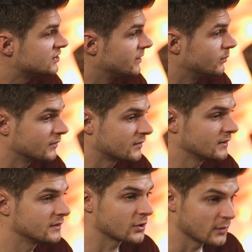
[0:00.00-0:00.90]
She was
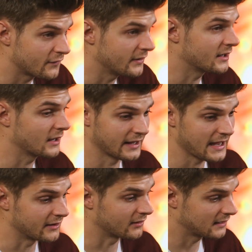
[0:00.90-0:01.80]
terrific,
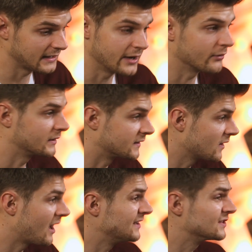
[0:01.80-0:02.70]
again, clear and
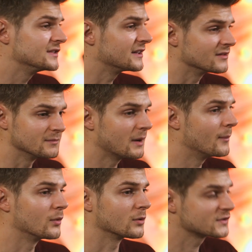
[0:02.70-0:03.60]
concise, didn't
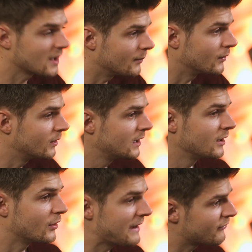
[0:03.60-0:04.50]
mumble or stumble,
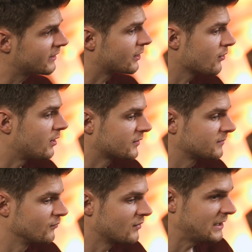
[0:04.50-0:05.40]
got everything across
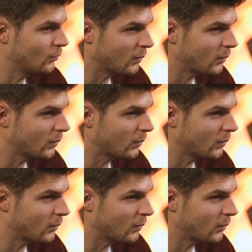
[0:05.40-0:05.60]
really